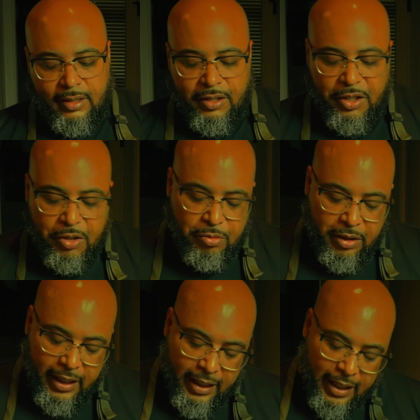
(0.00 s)

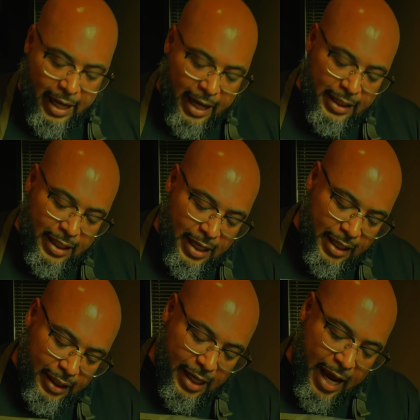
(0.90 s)
You cannot
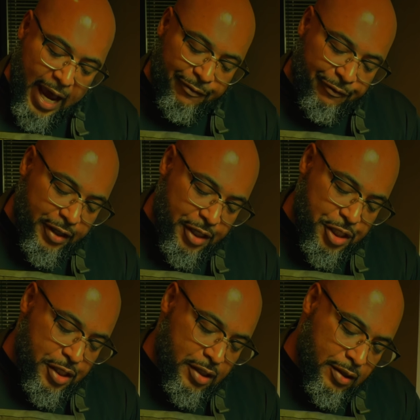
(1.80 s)
eat
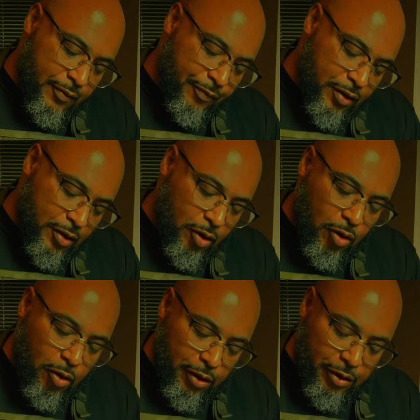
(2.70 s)
catfish
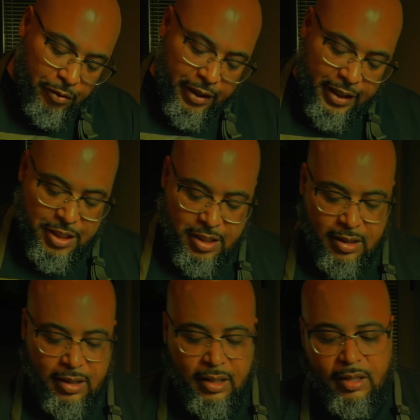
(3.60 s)
or grits
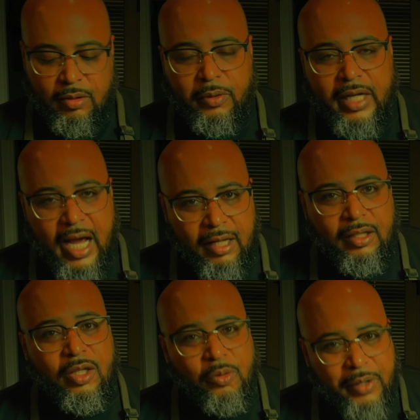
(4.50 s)

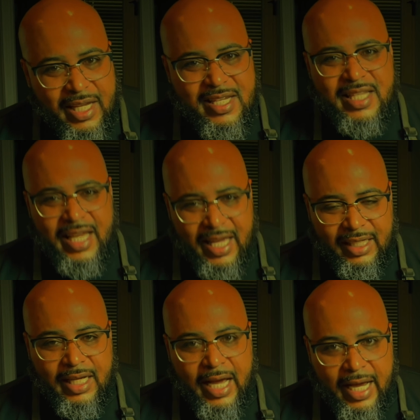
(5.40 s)
without
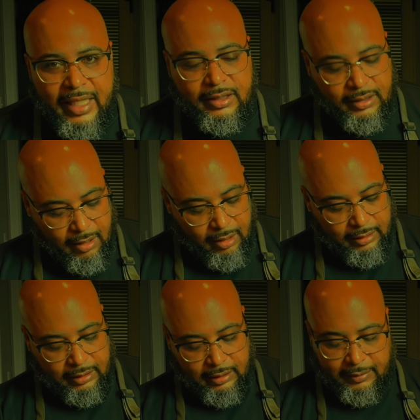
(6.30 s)
Louisiana hot
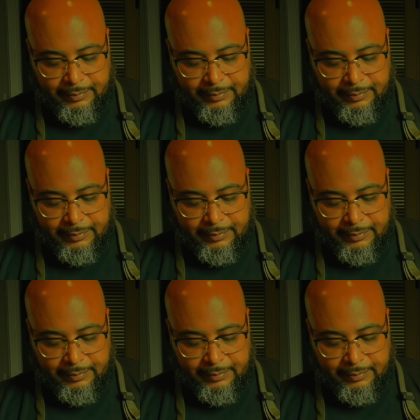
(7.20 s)
sauce.